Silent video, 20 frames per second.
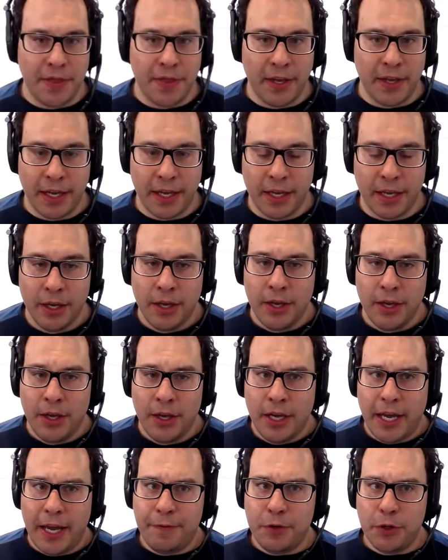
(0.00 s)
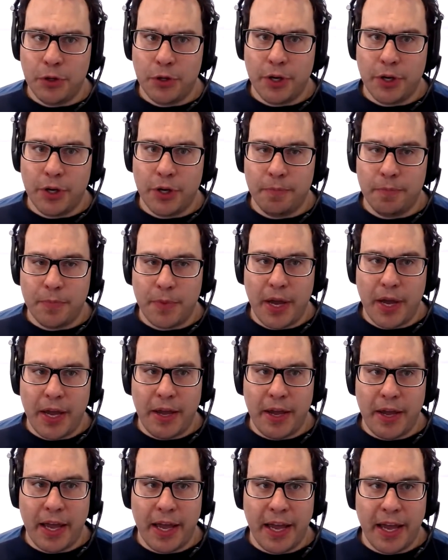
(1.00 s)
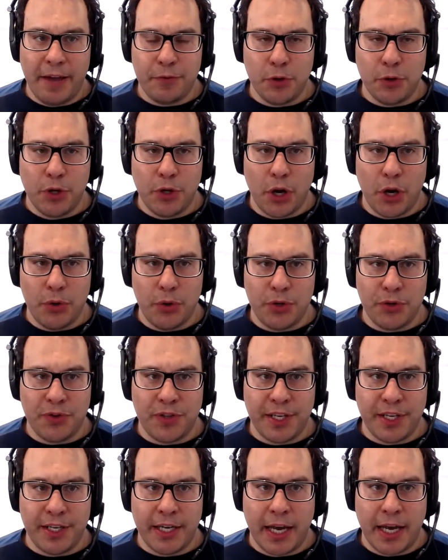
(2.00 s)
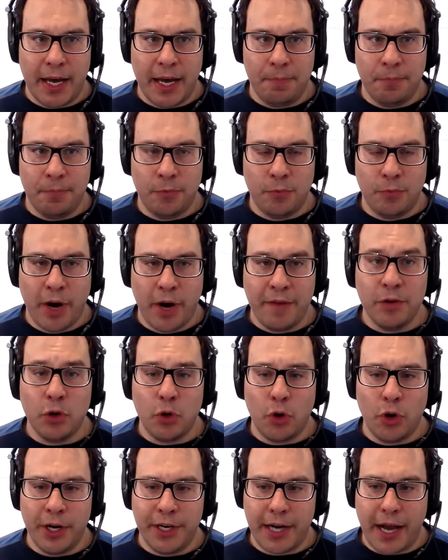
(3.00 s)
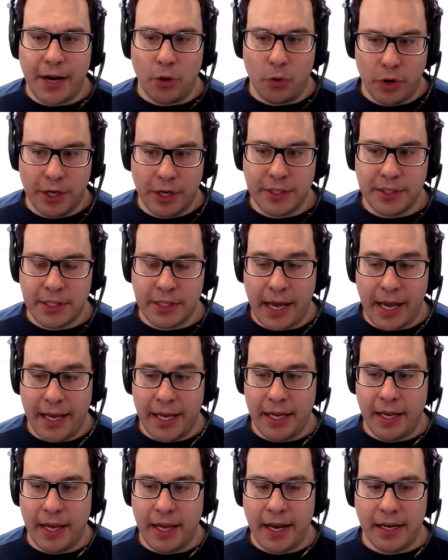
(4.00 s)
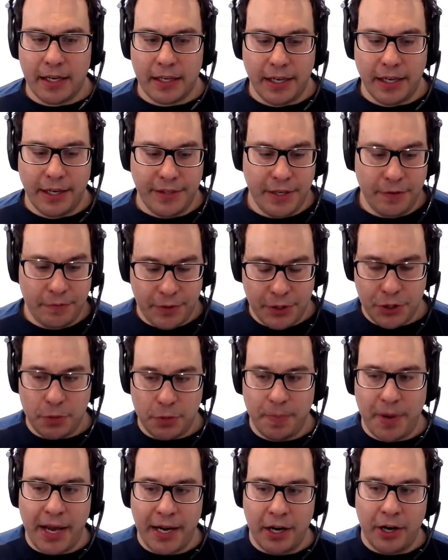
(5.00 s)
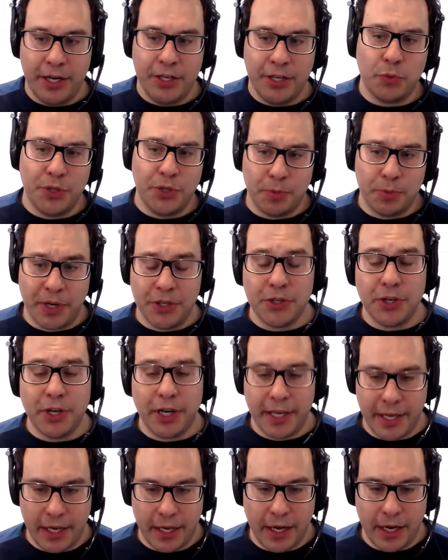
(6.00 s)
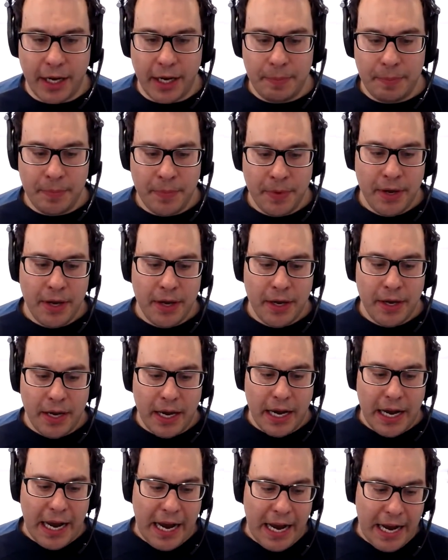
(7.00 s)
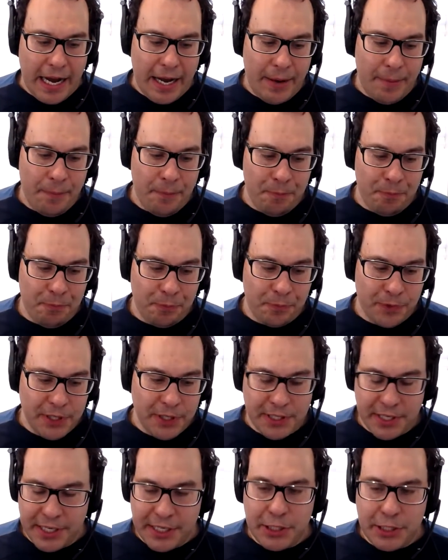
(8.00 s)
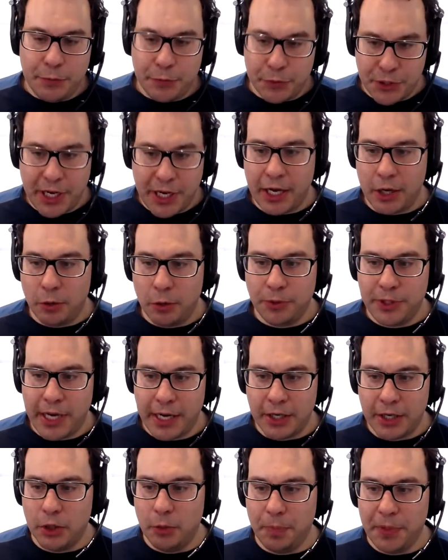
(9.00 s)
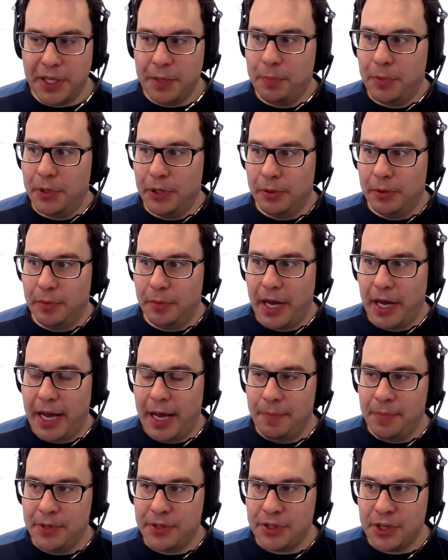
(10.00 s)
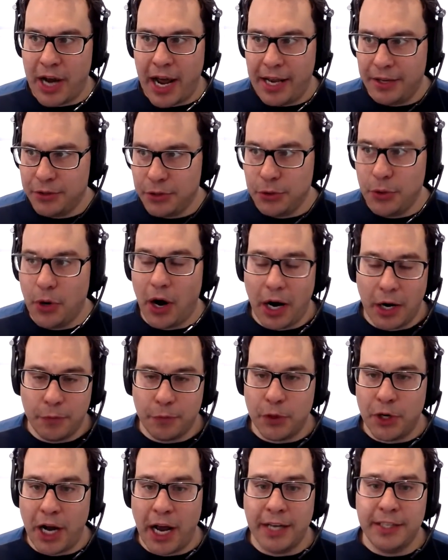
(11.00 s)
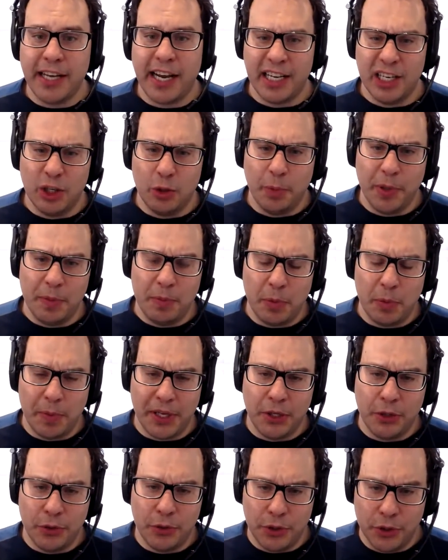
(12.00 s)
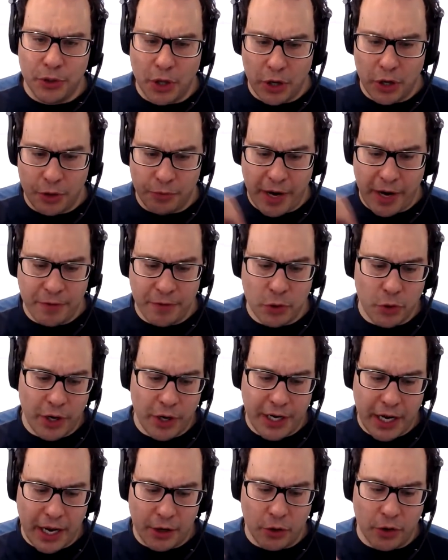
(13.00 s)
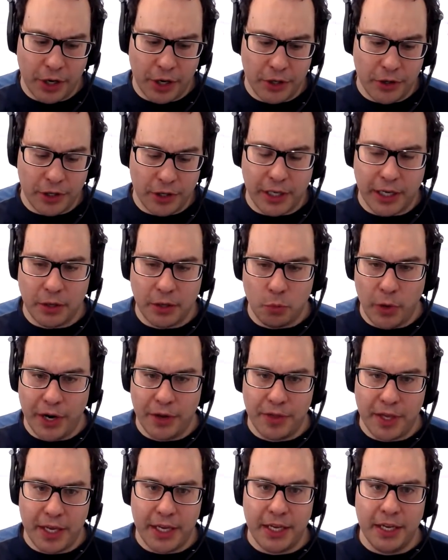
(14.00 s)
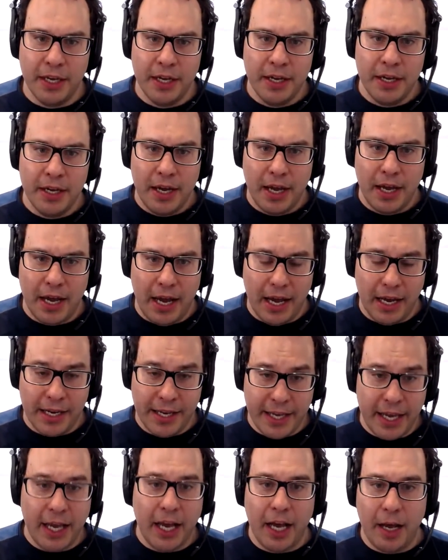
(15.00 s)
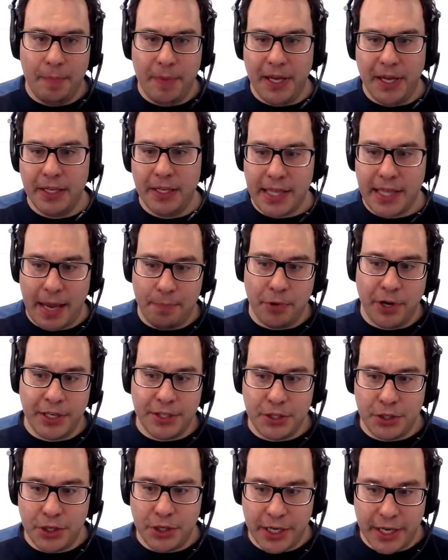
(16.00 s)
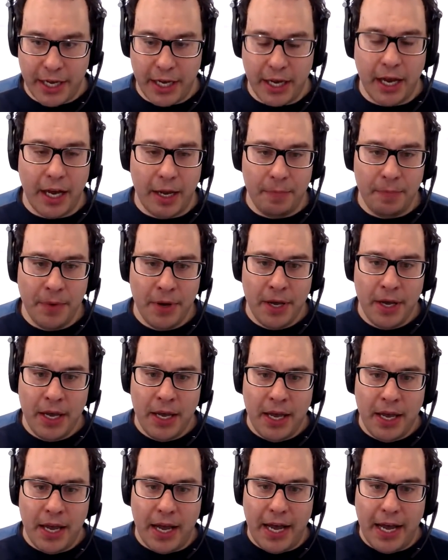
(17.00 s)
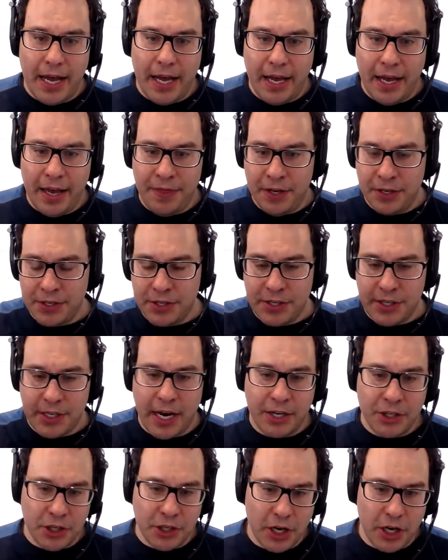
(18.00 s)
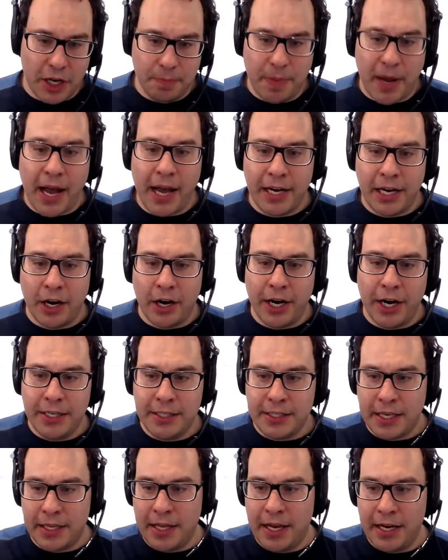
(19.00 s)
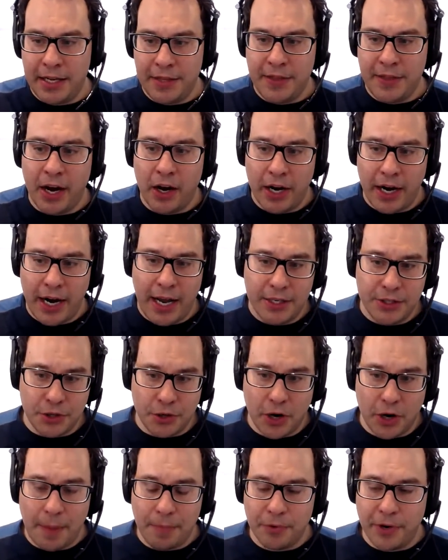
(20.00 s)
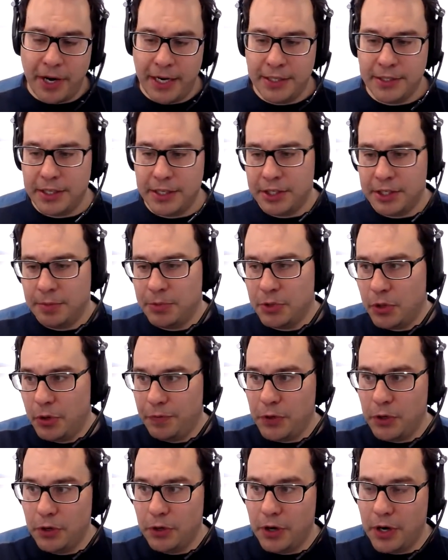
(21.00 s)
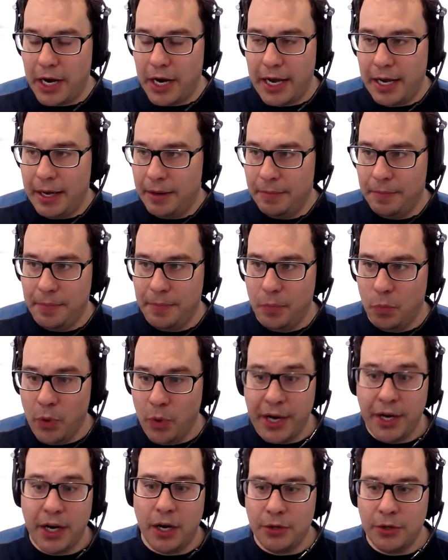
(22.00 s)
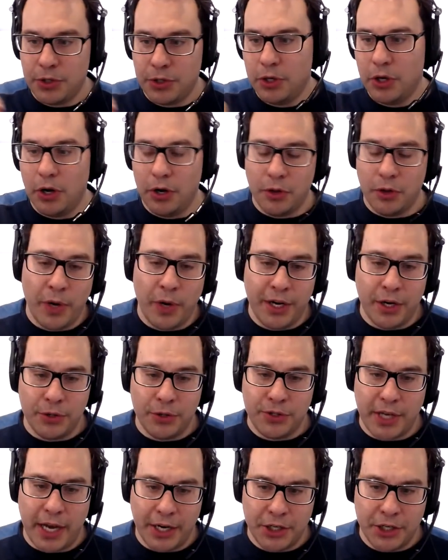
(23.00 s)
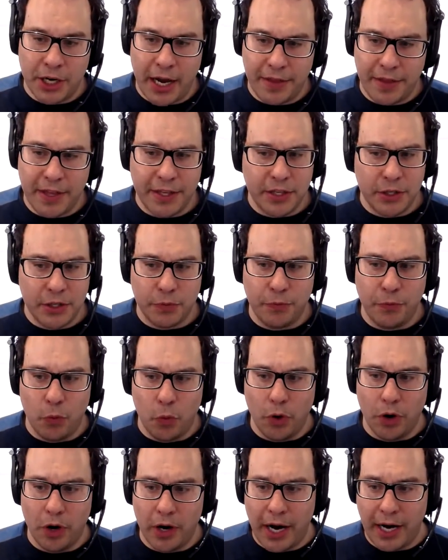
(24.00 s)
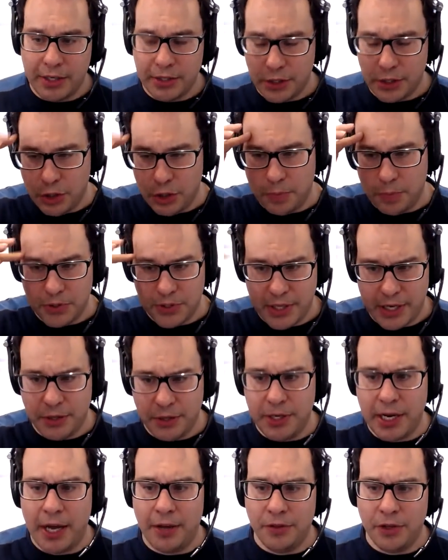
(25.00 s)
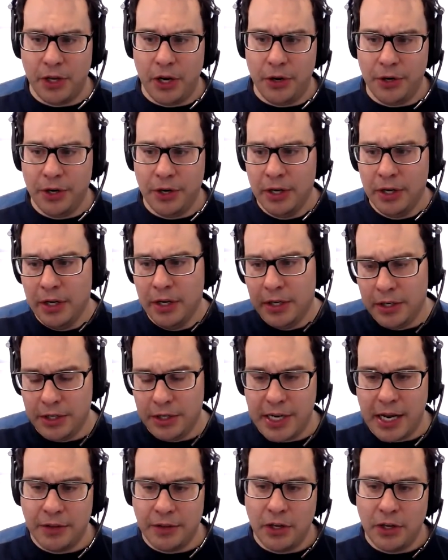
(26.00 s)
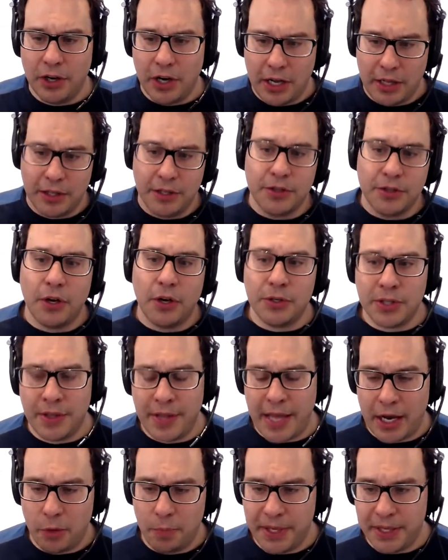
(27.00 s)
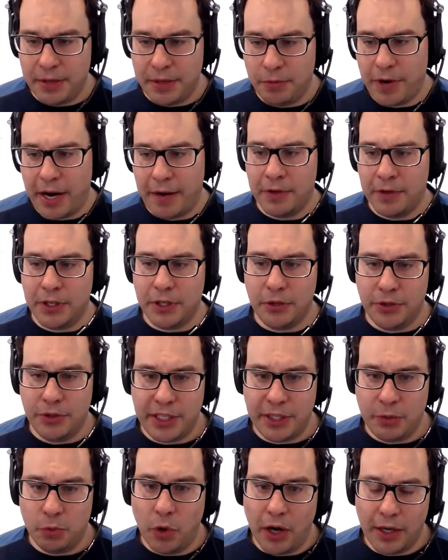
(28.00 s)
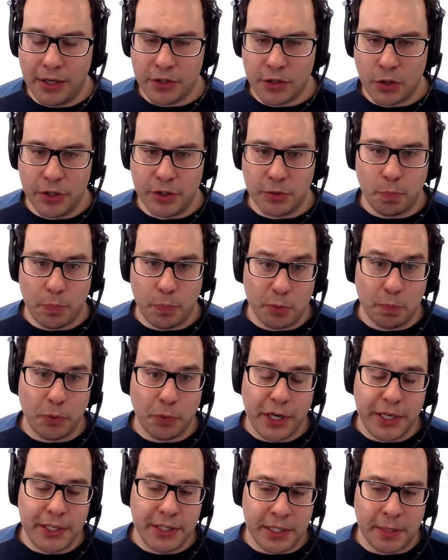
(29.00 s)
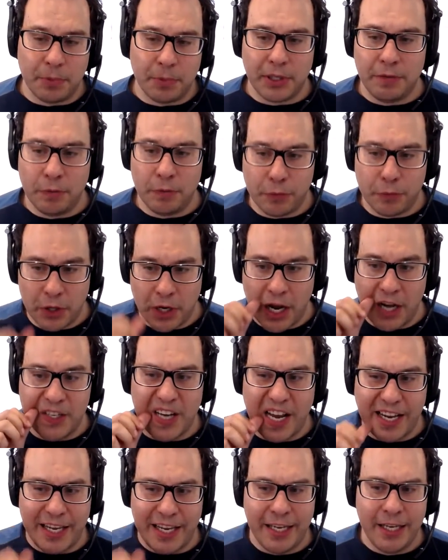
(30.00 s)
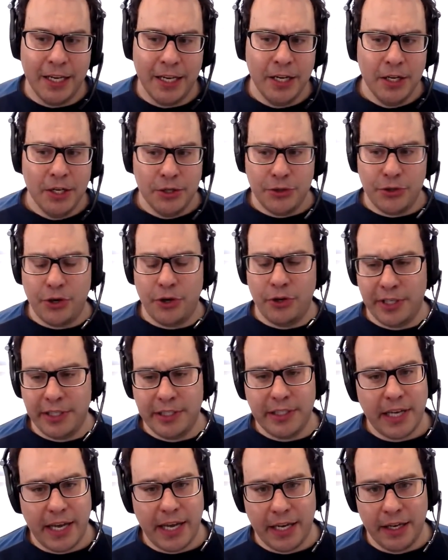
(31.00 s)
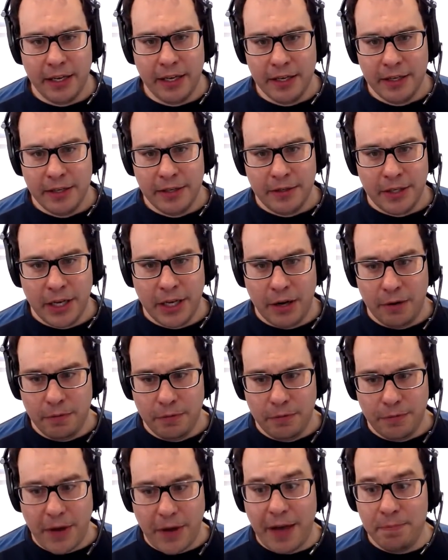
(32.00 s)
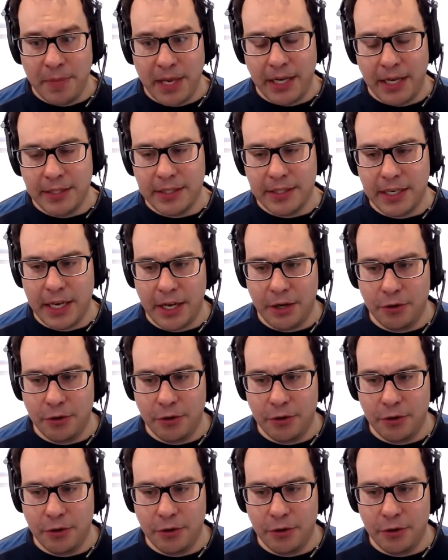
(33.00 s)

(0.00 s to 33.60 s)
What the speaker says: the if you go to the Ravencoin.org site and click the official binaries, which brings you to GitHub. This is easy for technical people. It's not too hard for non-technical people, but you go to Ravencoin.org, you click where the GitHub is, that brings you to GitHub, and there's a section called binaries, and then in there it has your operating system. So if you're Windows, you go to the Windows section. I think there's 4 executables that you download. You download all of those, and that'll be the Raven QT wallet. So it's pretty simple, even for a non-techie. Should only take 5 minutes to get